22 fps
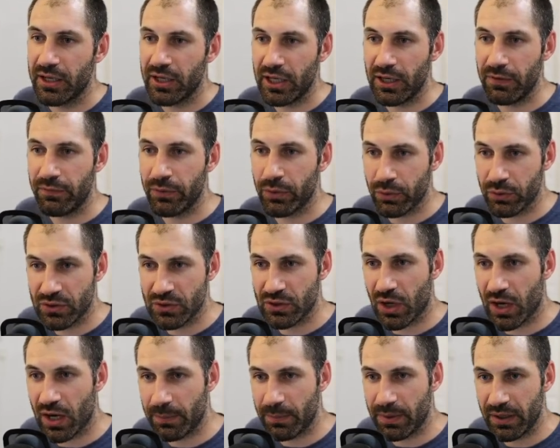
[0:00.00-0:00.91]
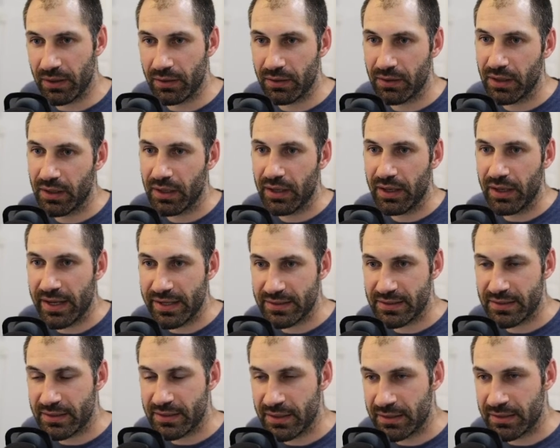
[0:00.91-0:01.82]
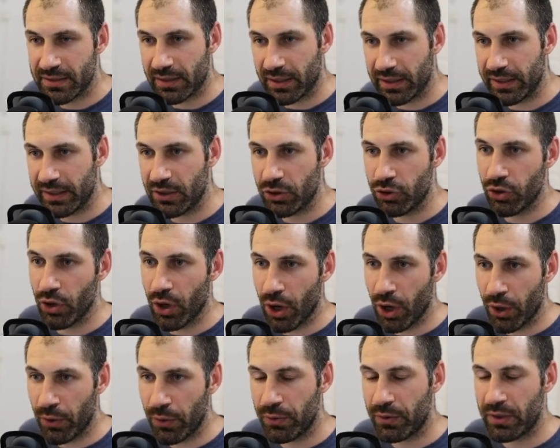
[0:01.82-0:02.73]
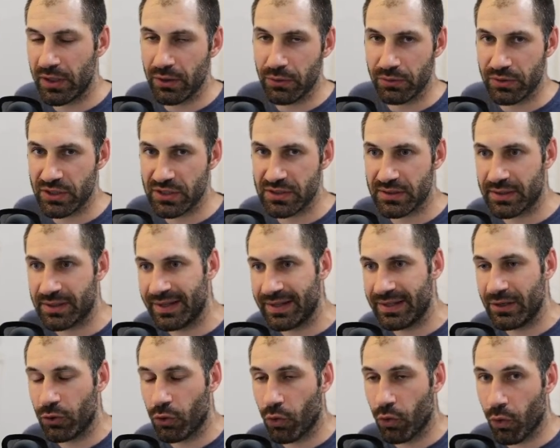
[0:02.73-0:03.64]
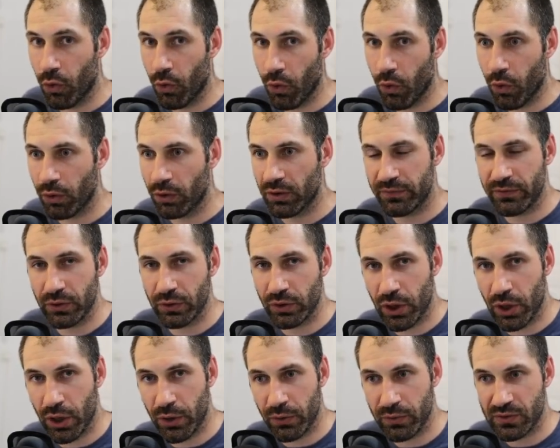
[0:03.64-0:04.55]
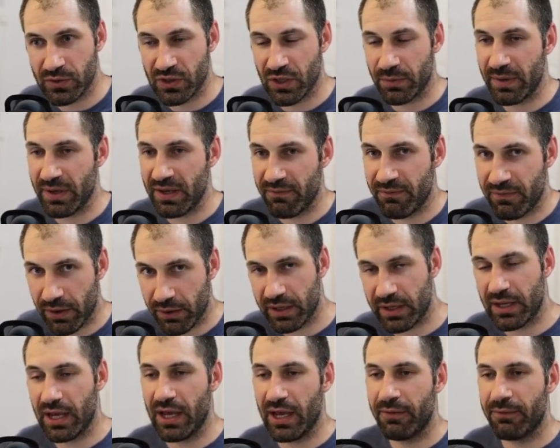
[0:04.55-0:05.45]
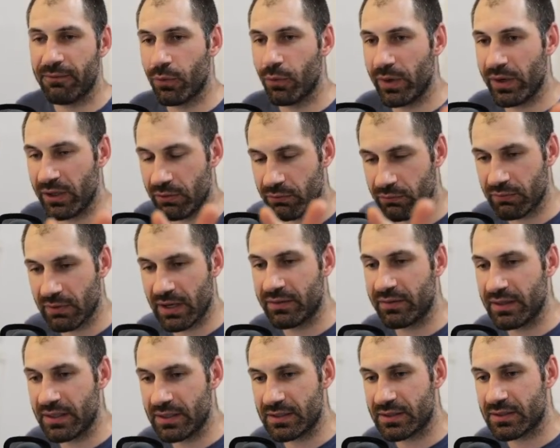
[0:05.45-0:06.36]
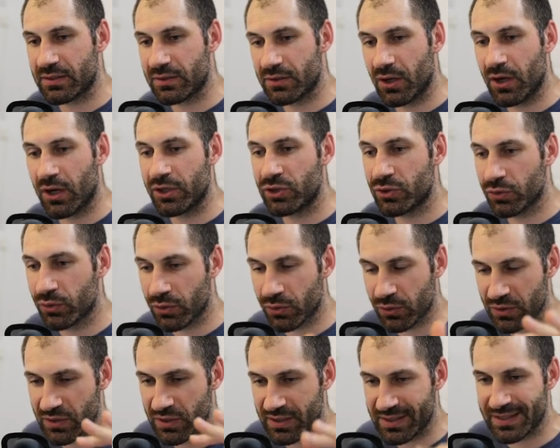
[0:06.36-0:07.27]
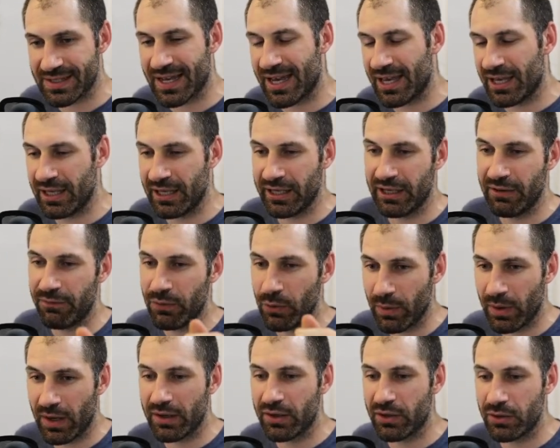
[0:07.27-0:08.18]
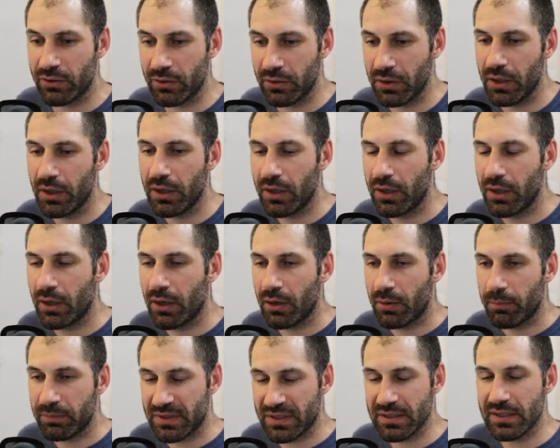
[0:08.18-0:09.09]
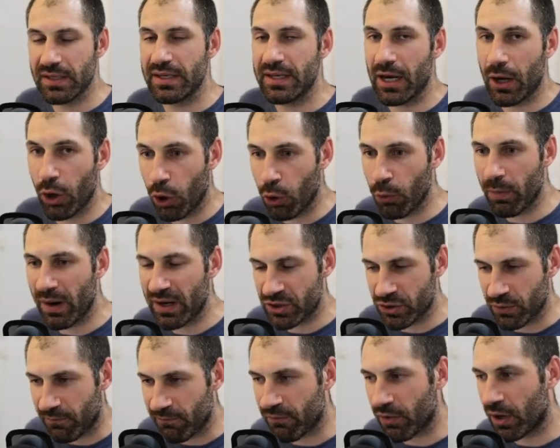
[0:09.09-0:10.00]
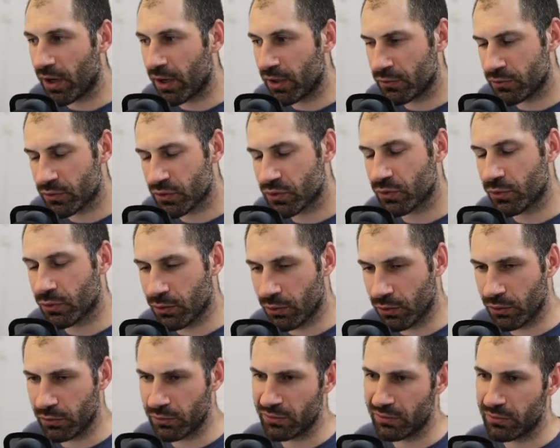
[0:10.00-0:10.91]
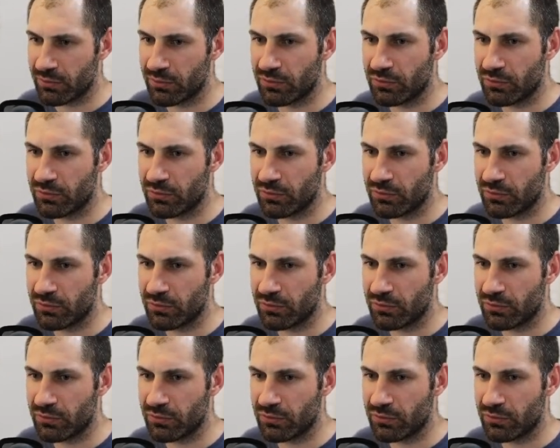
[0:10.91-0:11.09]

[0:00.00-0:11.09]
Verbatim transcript: If you were to type in entity delete node, it'll just delete all of your nodes. So be very careful when you run this. I should also say if you are going to delete a whole bunch of files or